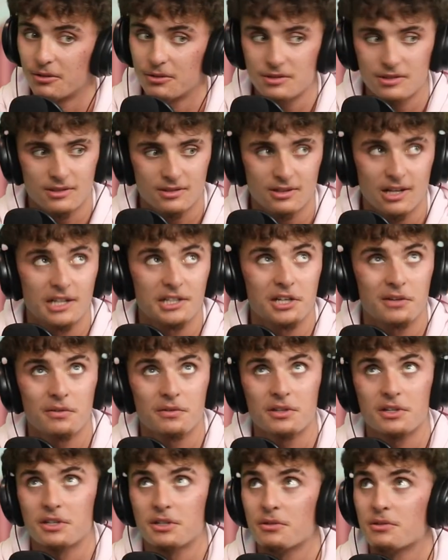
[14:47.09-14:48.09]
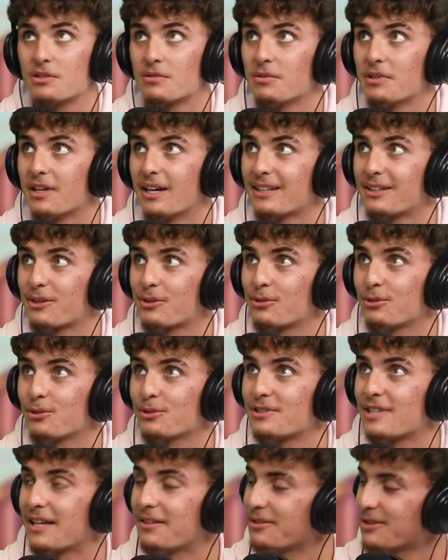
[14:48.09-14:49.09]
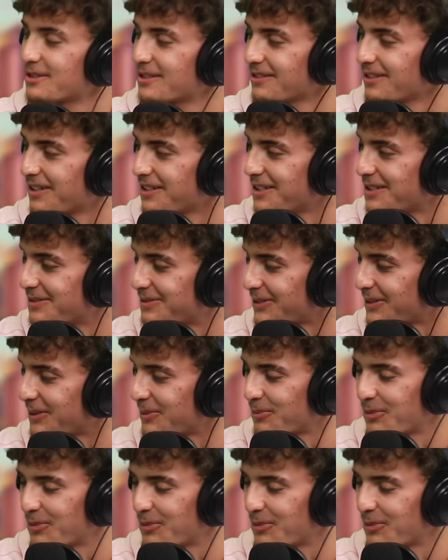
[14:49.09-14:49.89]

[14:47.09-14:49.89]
this is a lot different than it used to be. Like, this whole set looks a lot different.